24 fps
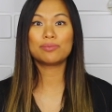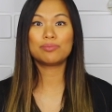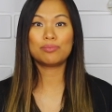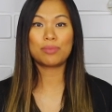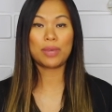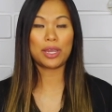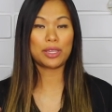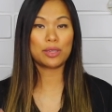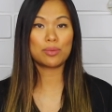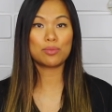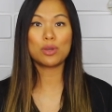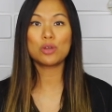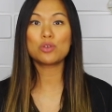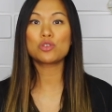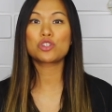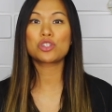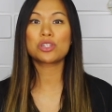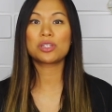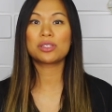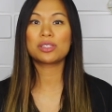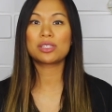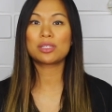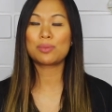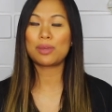My
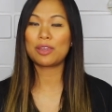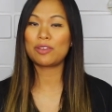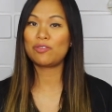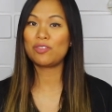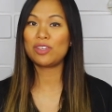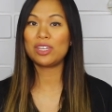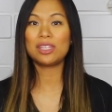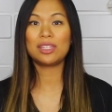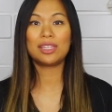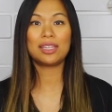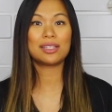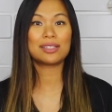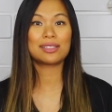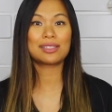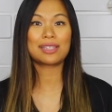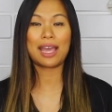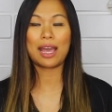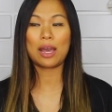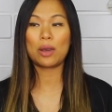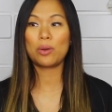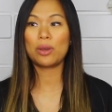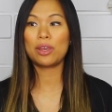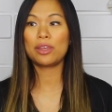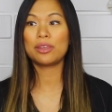emotions, my feelings,
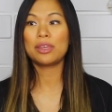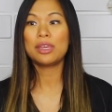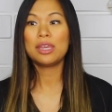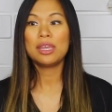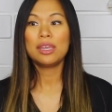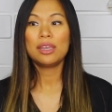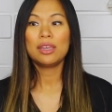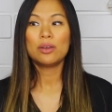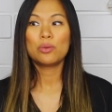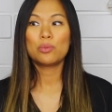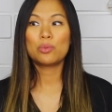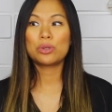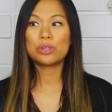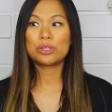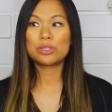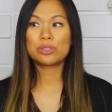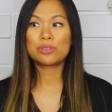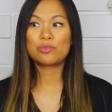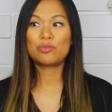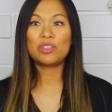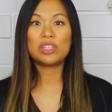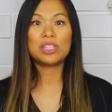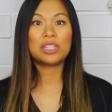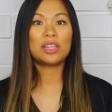how I
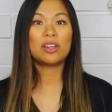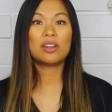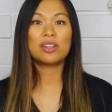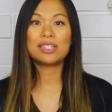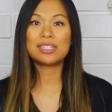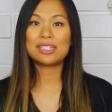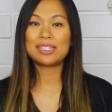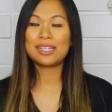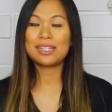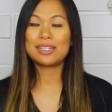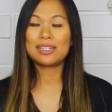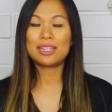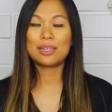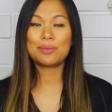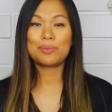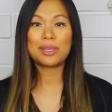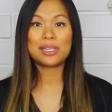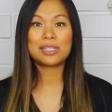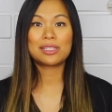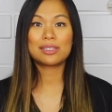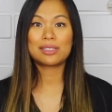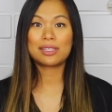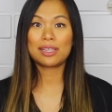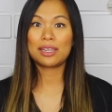was feeling on a day-to-day
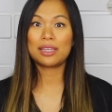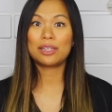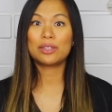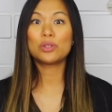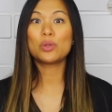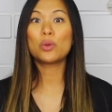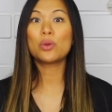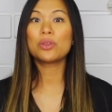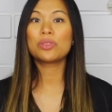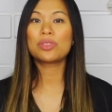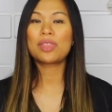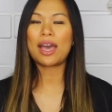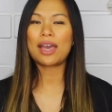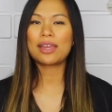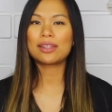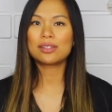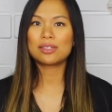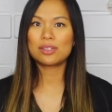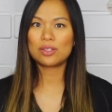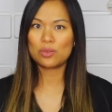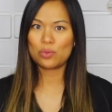basis, I ignored that.